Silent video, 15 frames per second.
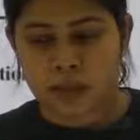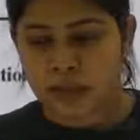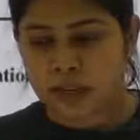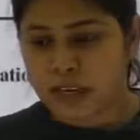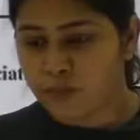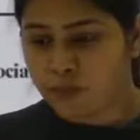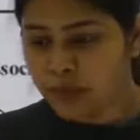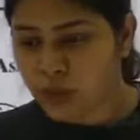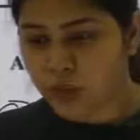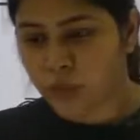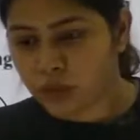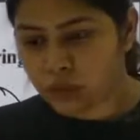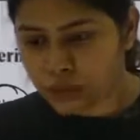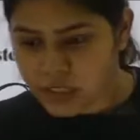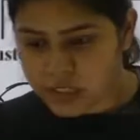right? We are
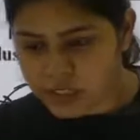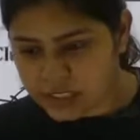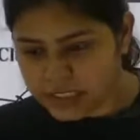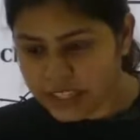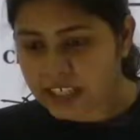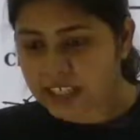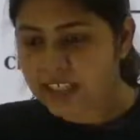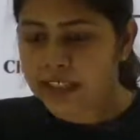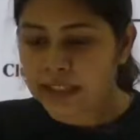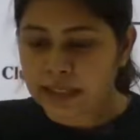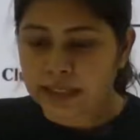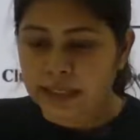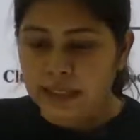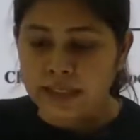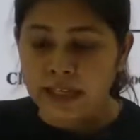going to discuss that in
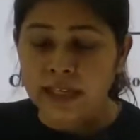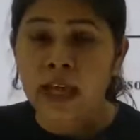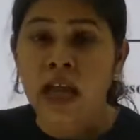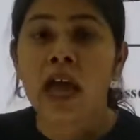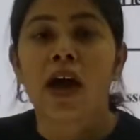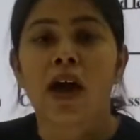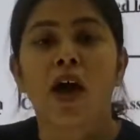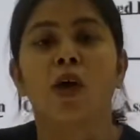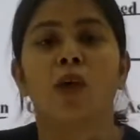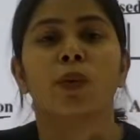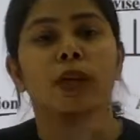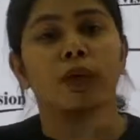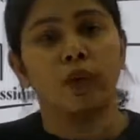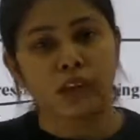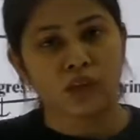detail, that how
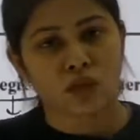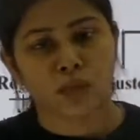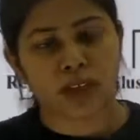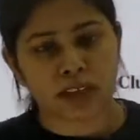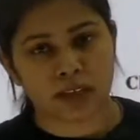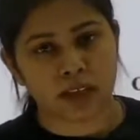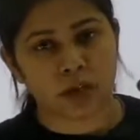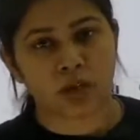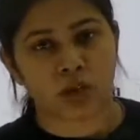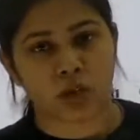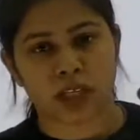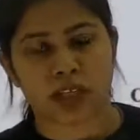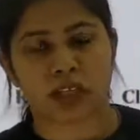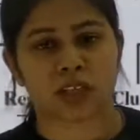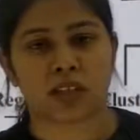we are going to make those
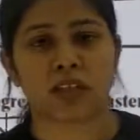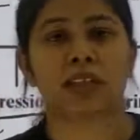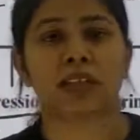clusters